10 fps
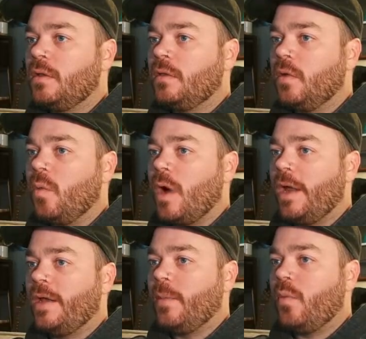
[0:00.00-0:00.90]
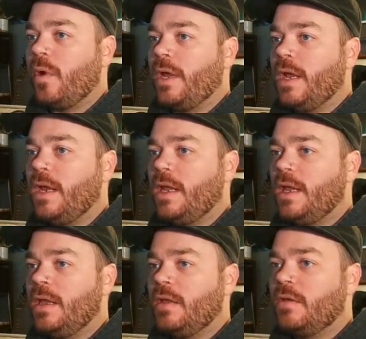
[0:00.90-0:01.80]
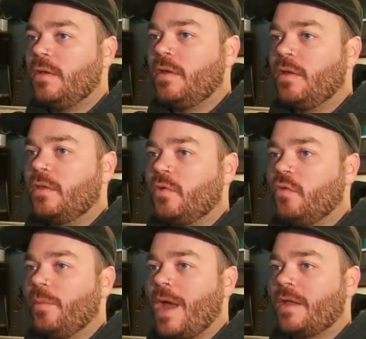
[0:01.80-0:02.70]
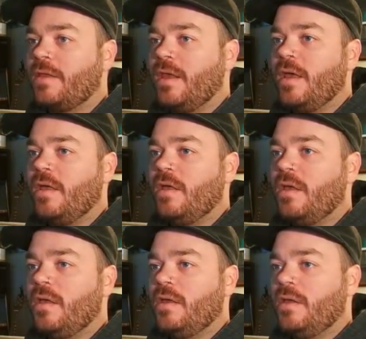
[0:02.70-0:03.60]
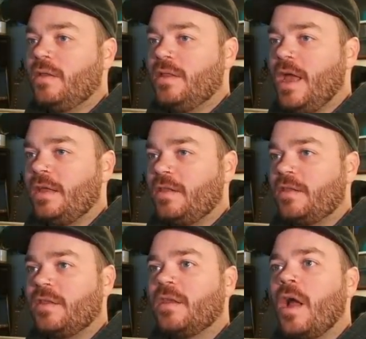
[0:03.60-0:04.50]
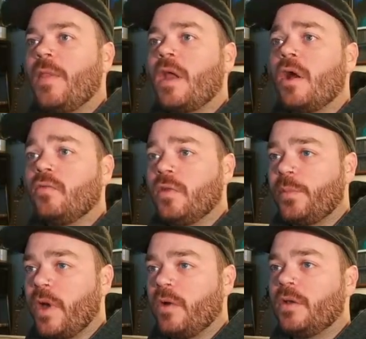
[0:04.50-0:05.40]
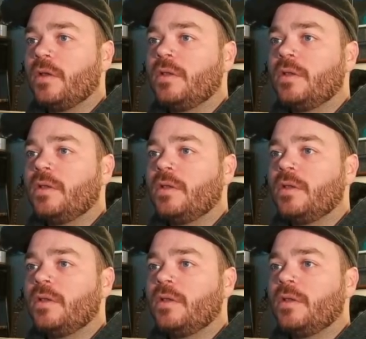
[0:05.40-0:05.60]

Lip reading: Little wind up 180. Switch flip back tail. Nice. Got that hard flip out.